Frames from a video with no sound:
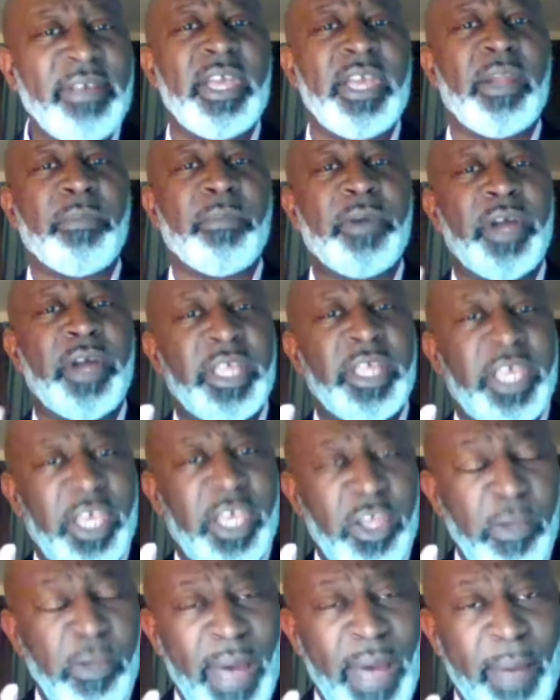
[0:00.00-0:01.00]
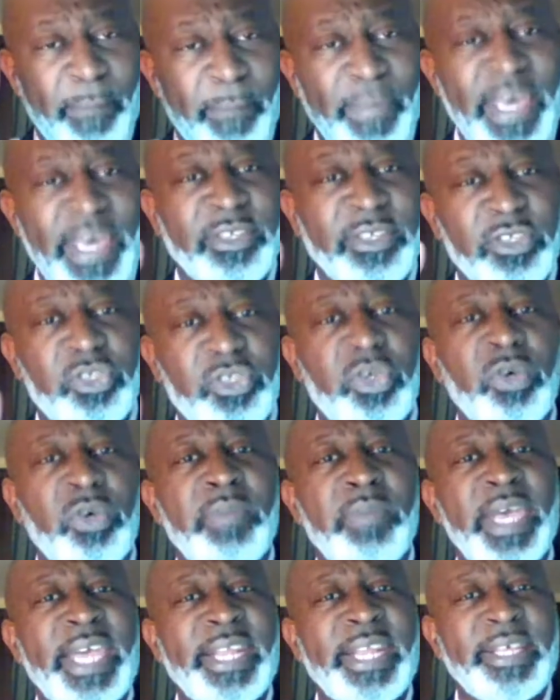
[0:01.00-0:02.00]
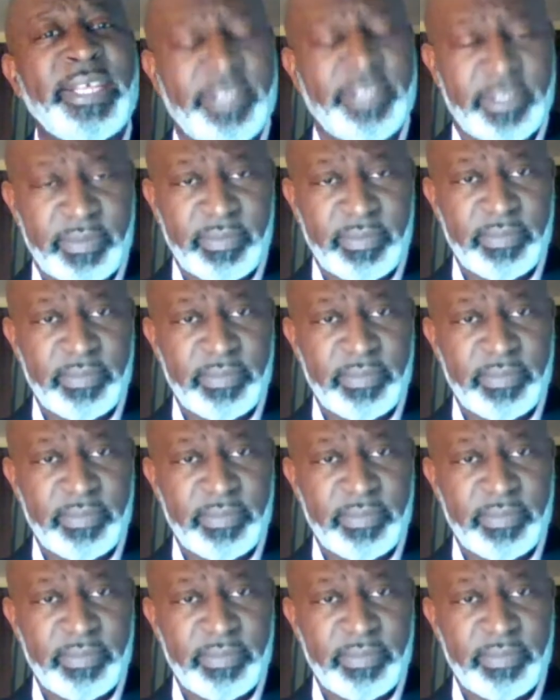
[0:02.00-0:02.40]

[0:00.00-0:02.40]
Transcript: and I'm going to give you my best two minutes